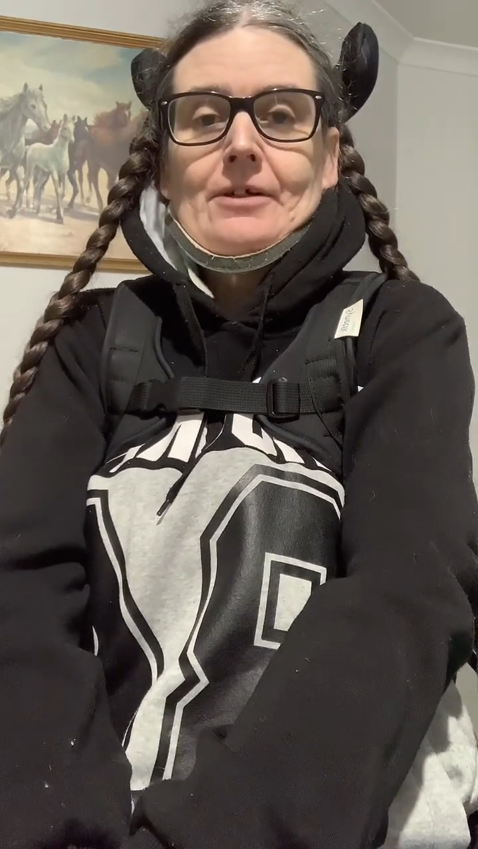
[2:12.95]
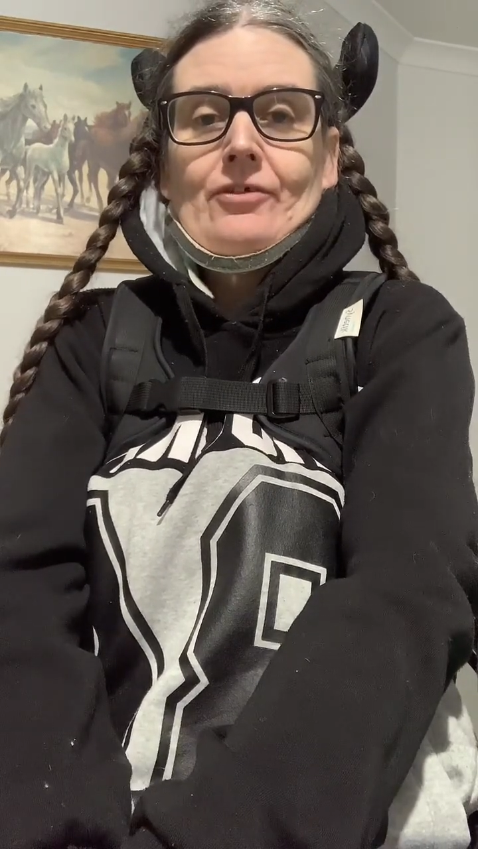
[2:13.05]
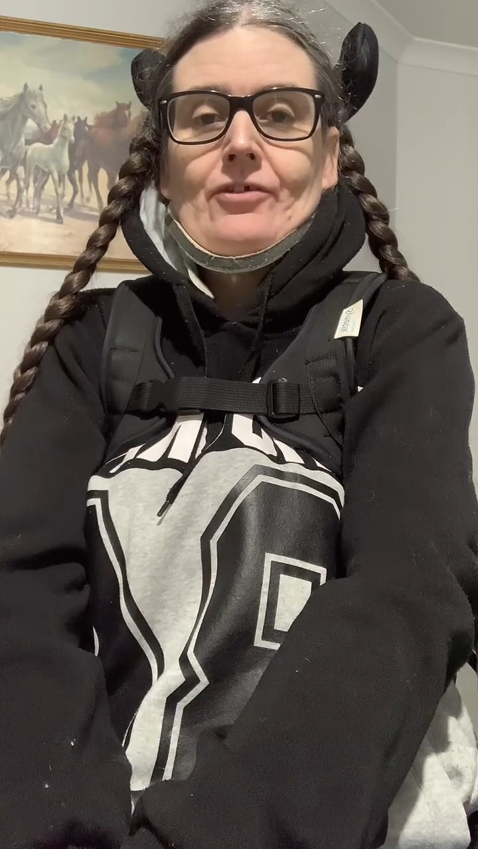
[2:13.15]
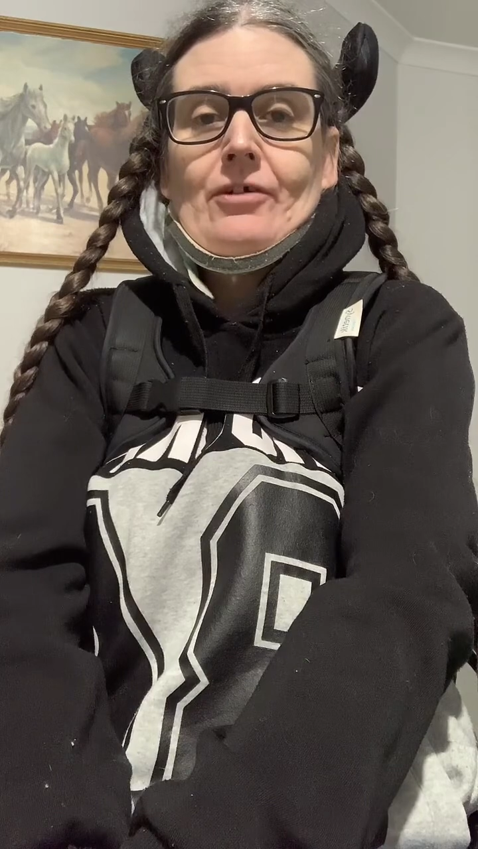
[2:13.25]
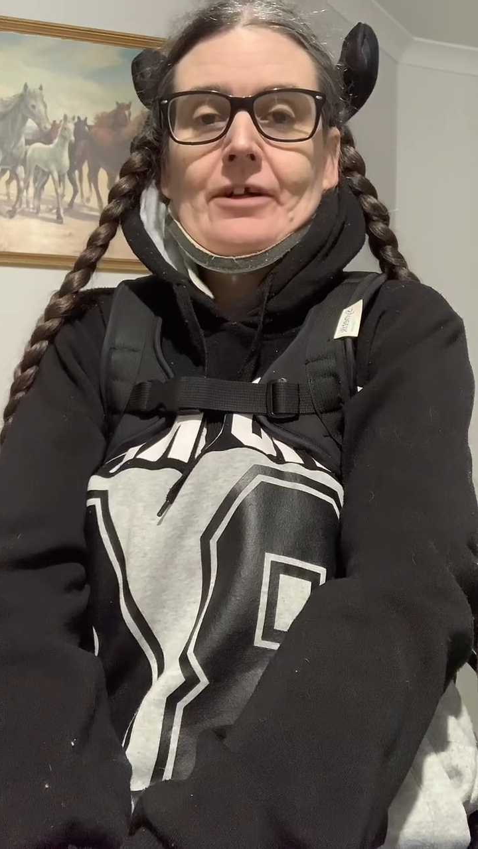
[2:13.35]

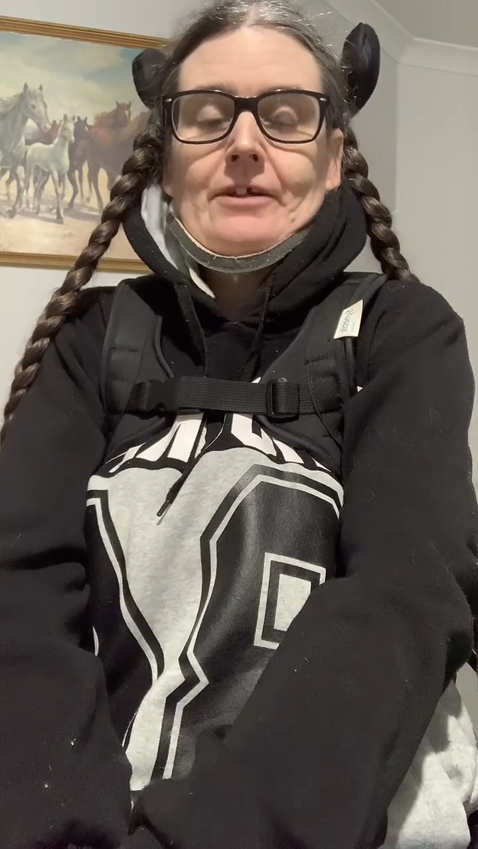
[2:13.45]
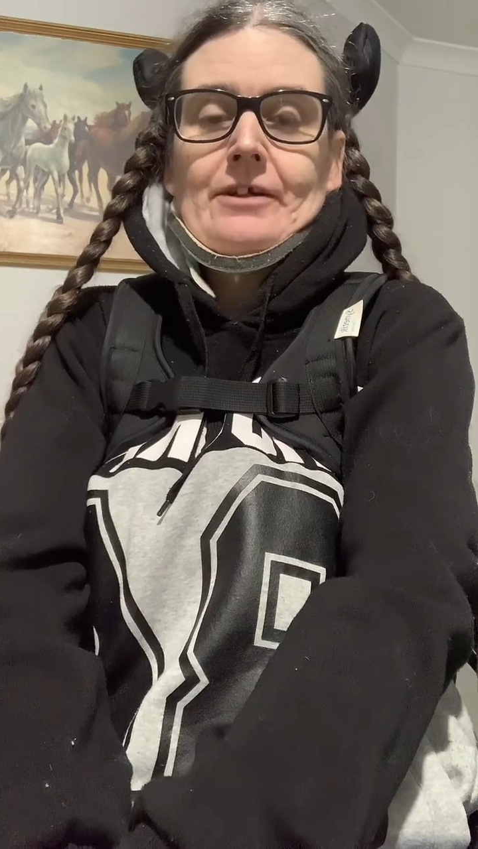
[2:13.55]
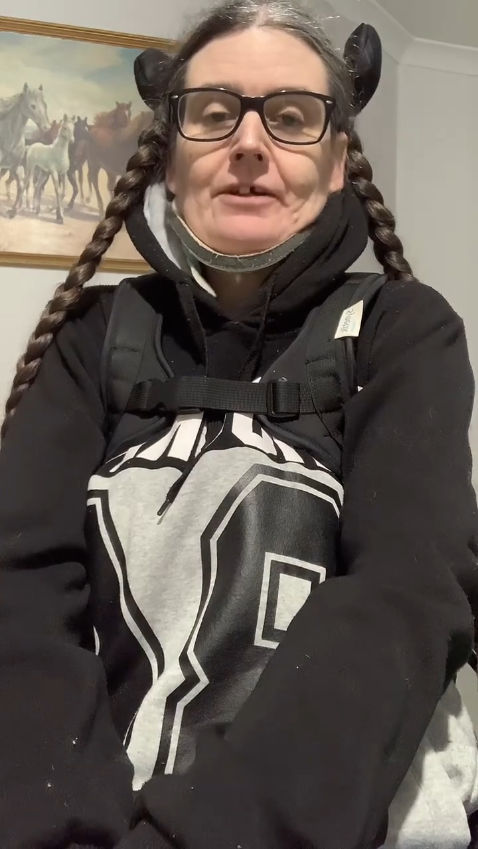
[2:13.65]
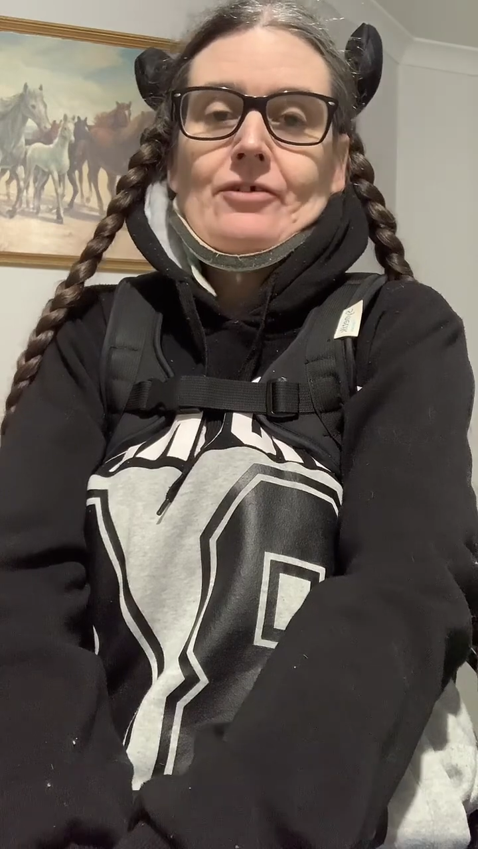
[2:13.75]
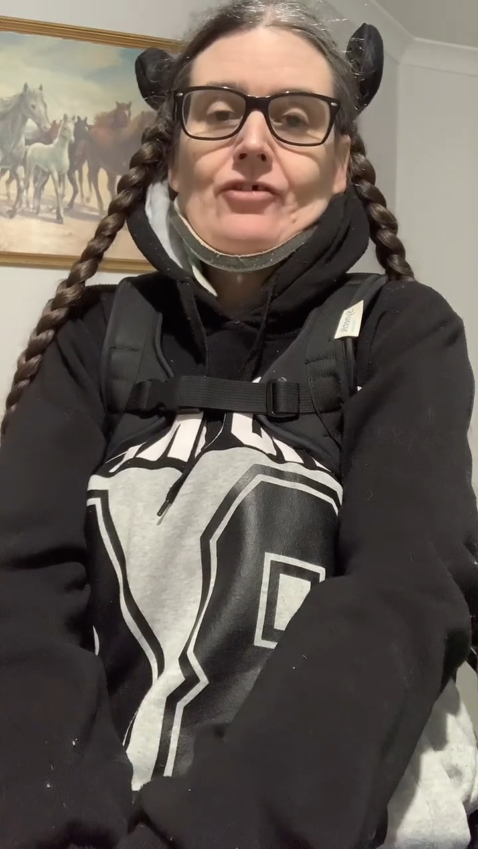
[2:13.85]
in cycling.